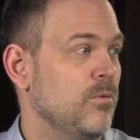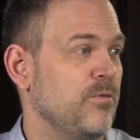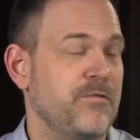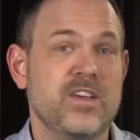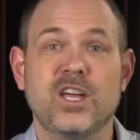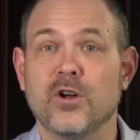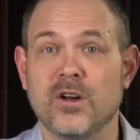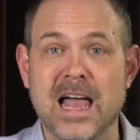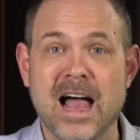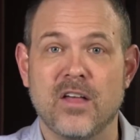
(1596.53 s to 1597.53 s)

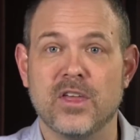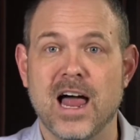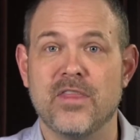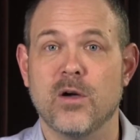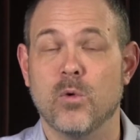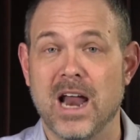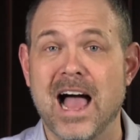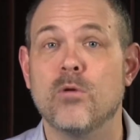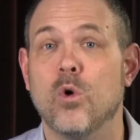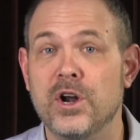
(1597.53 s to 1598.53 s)
figuring out that what
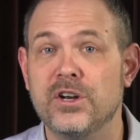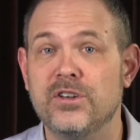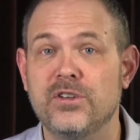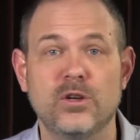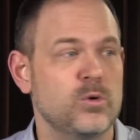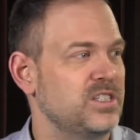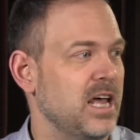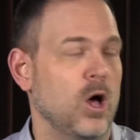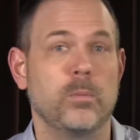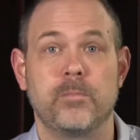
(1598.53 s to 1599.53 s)
I wanted to do was
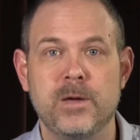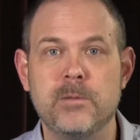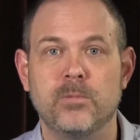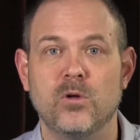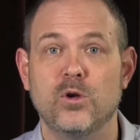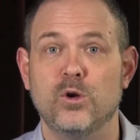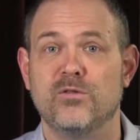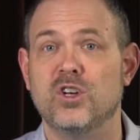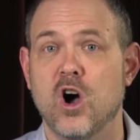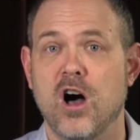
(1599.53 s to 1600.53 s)
help people
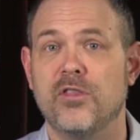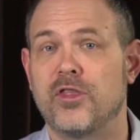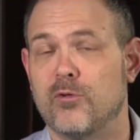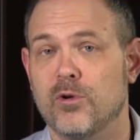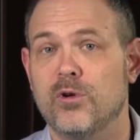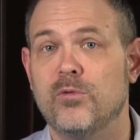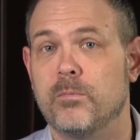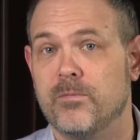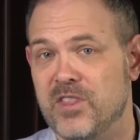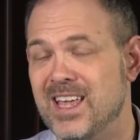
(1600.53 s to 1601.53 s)
who've gone
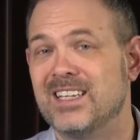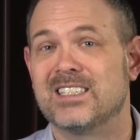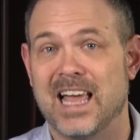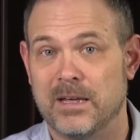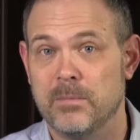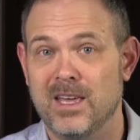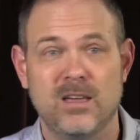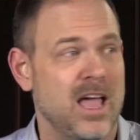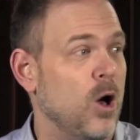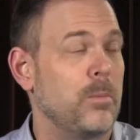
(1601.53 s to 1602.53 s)
through things like
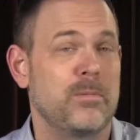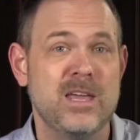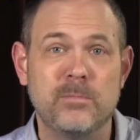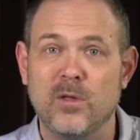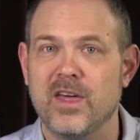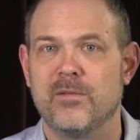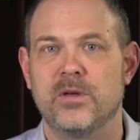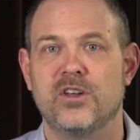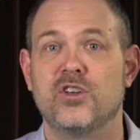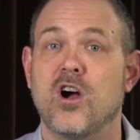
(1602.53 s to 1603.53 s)
me, help people that have
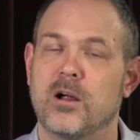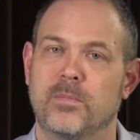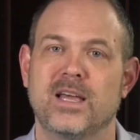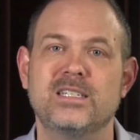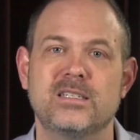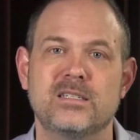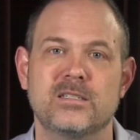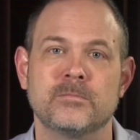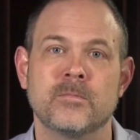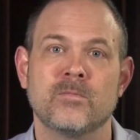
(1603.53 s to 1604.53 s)
been in dark
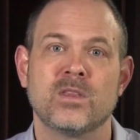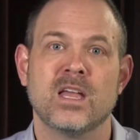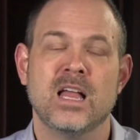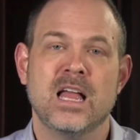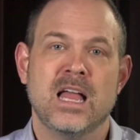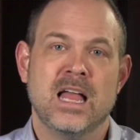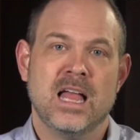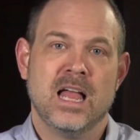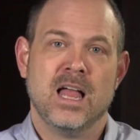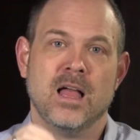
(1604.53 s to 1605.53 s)
places.
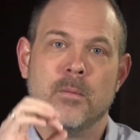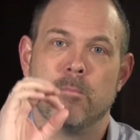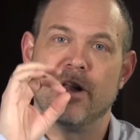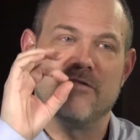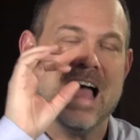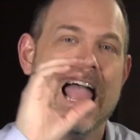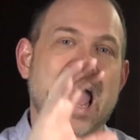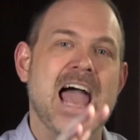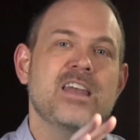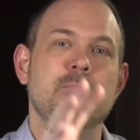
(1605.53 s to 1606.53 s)
But if I
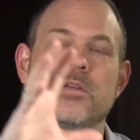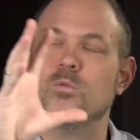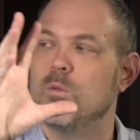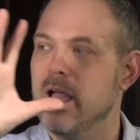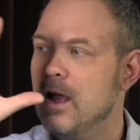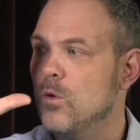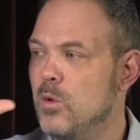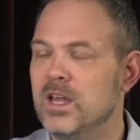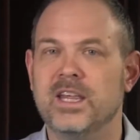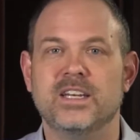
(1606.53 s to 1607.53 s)
hadn't been
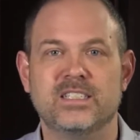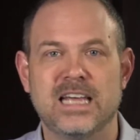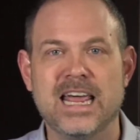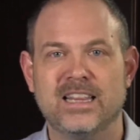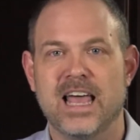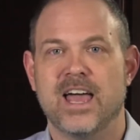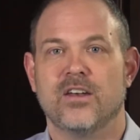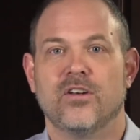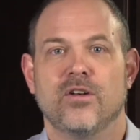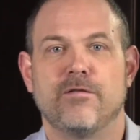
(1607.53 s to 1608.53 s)
willing to take
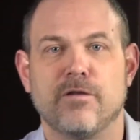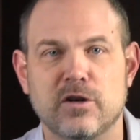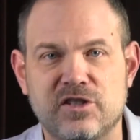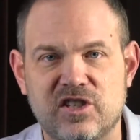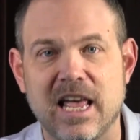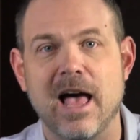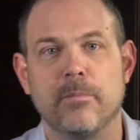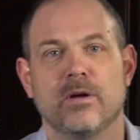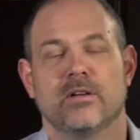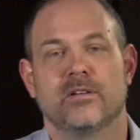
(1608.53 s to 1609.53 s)
that first
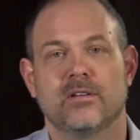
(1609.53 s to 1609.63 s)
step,